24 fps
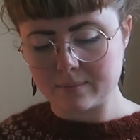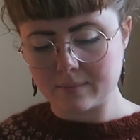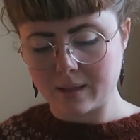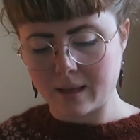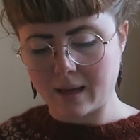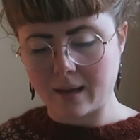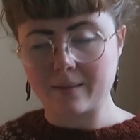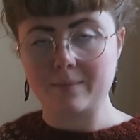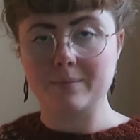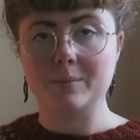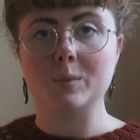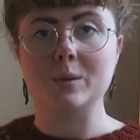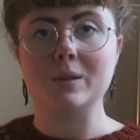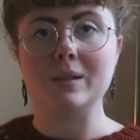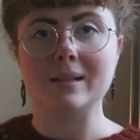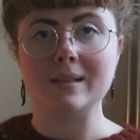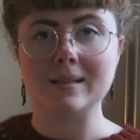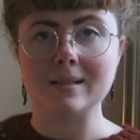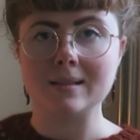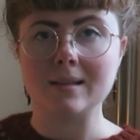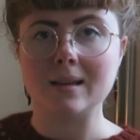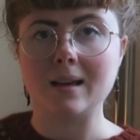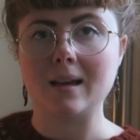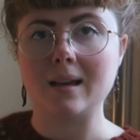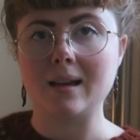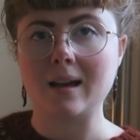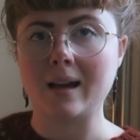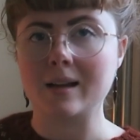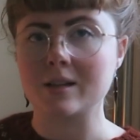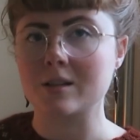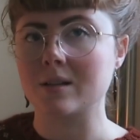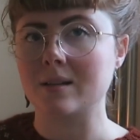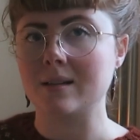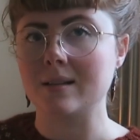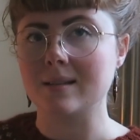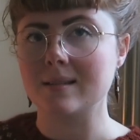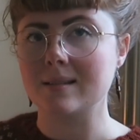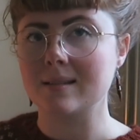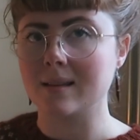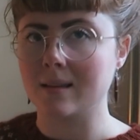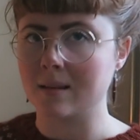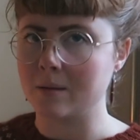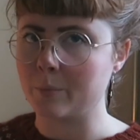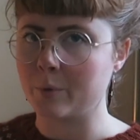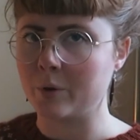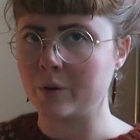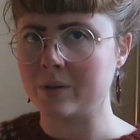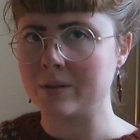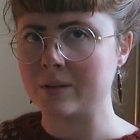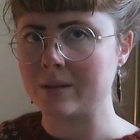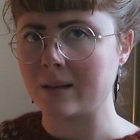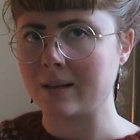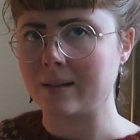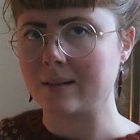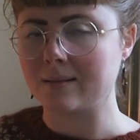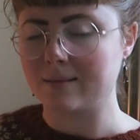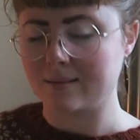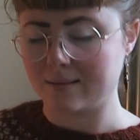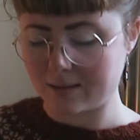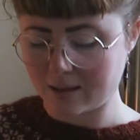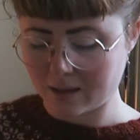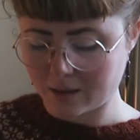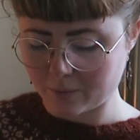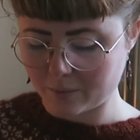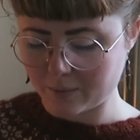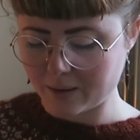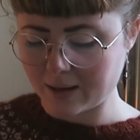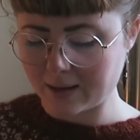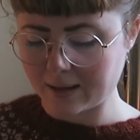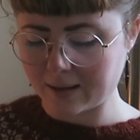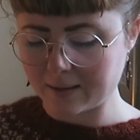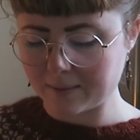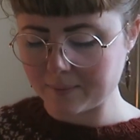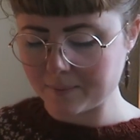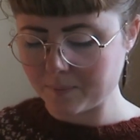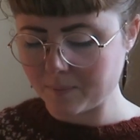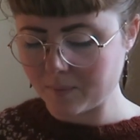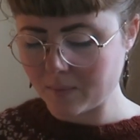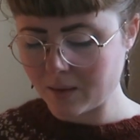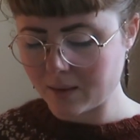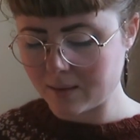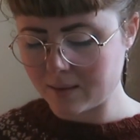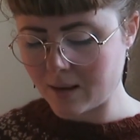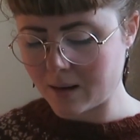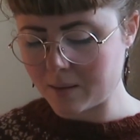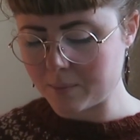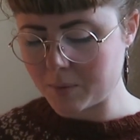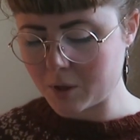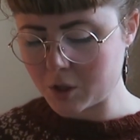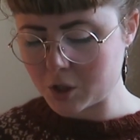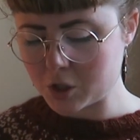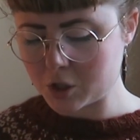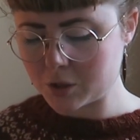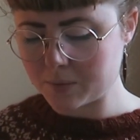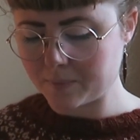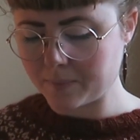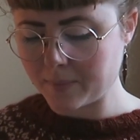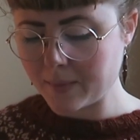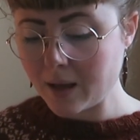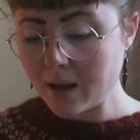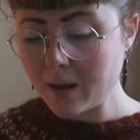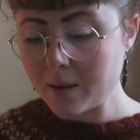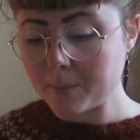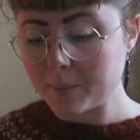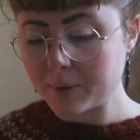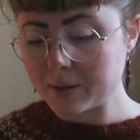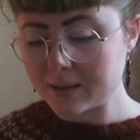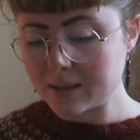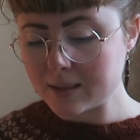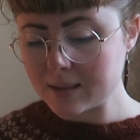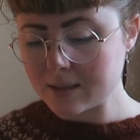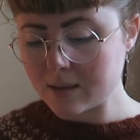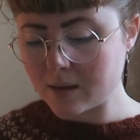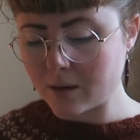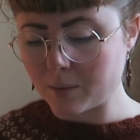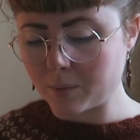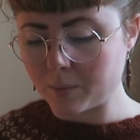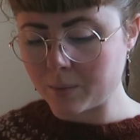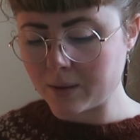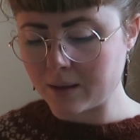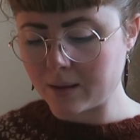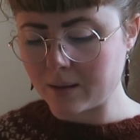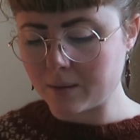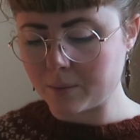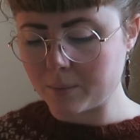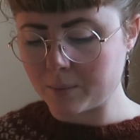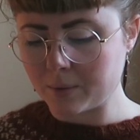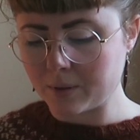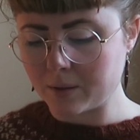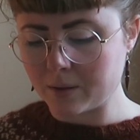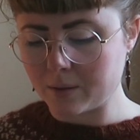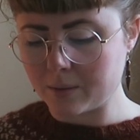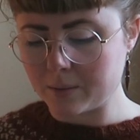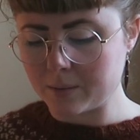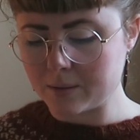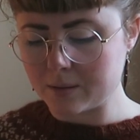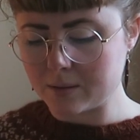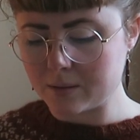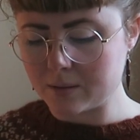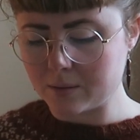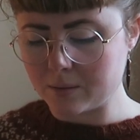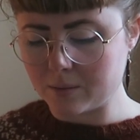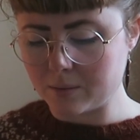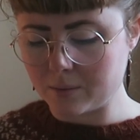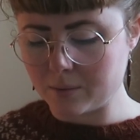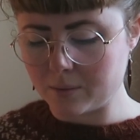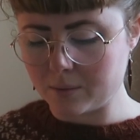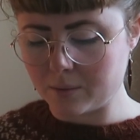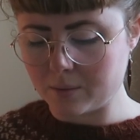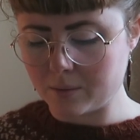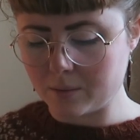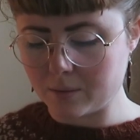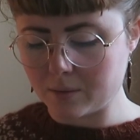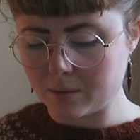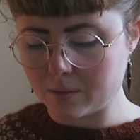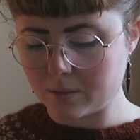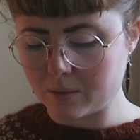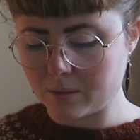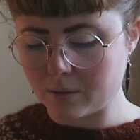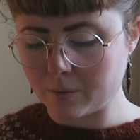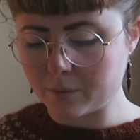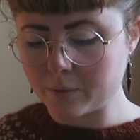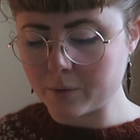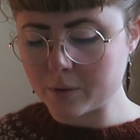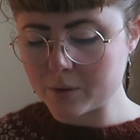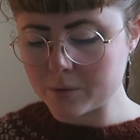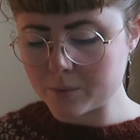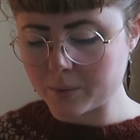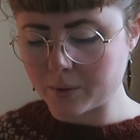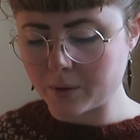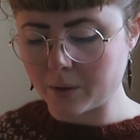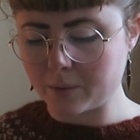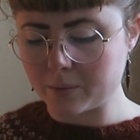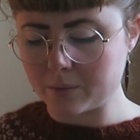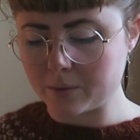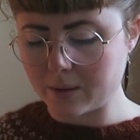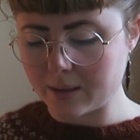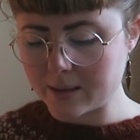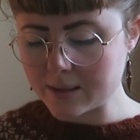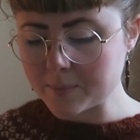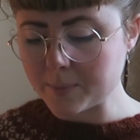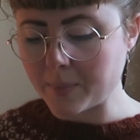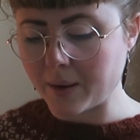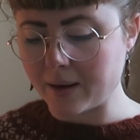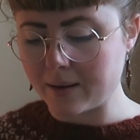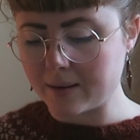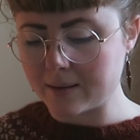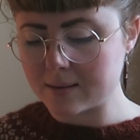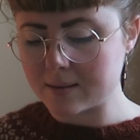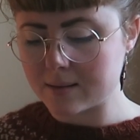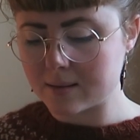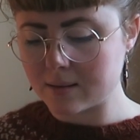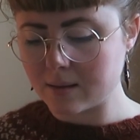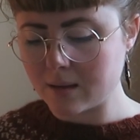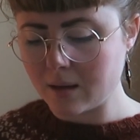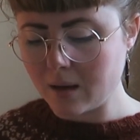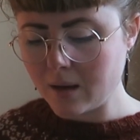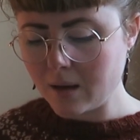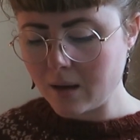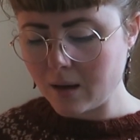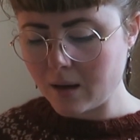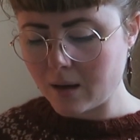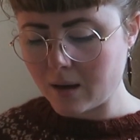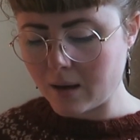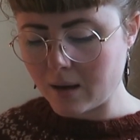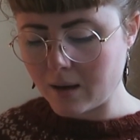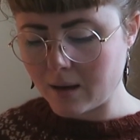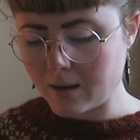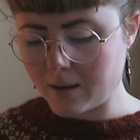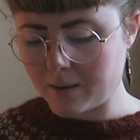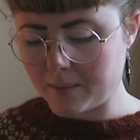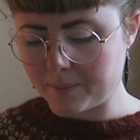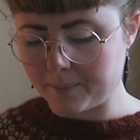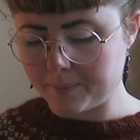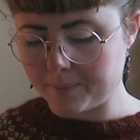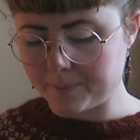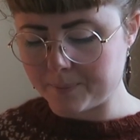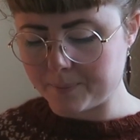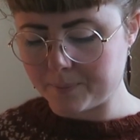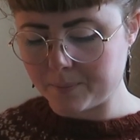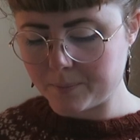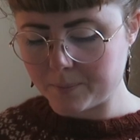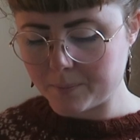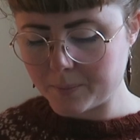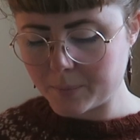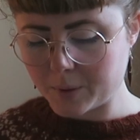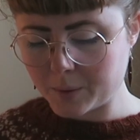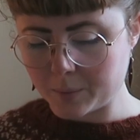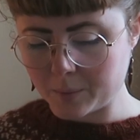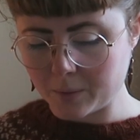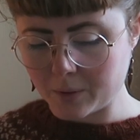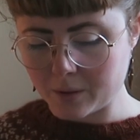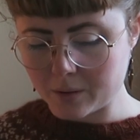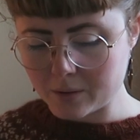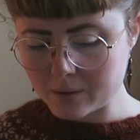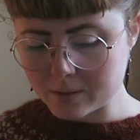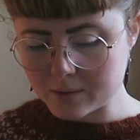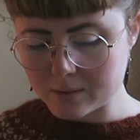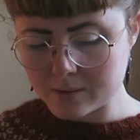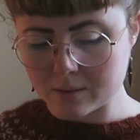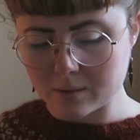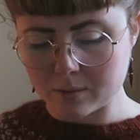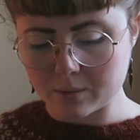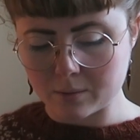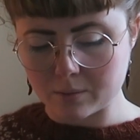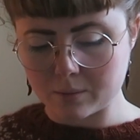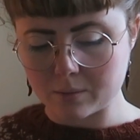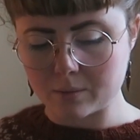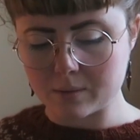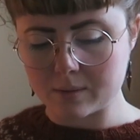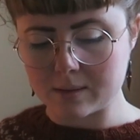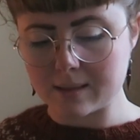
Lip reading: yeah, we didn't actually see the point in decorating that much. But this year we're going to, of course we're going to his parents, but we're also